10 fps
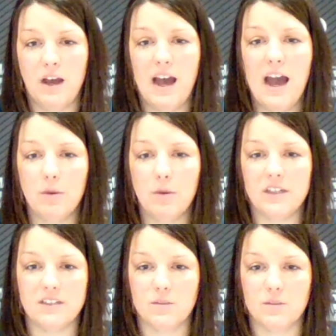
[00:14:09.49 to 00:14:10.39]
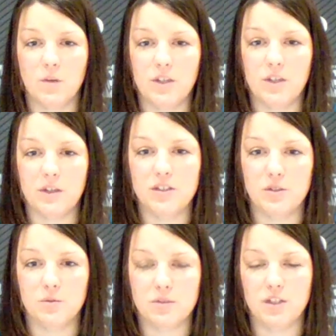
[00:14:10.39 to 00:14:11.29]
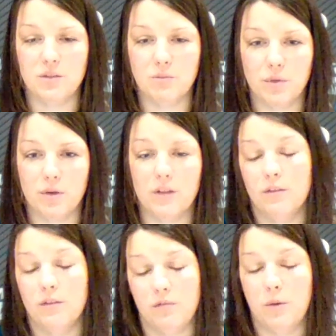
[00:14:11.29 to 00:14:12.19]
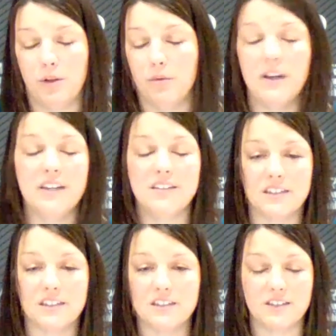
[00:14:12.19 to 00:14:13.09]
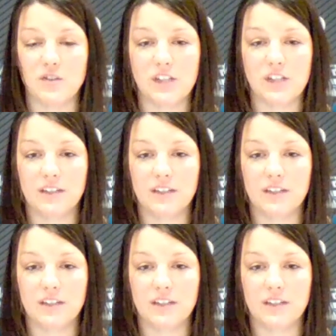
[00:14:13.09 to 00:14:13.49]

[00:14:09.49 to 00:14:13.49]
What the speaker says: how it is and what you can do to improve, lower your risk, essentially.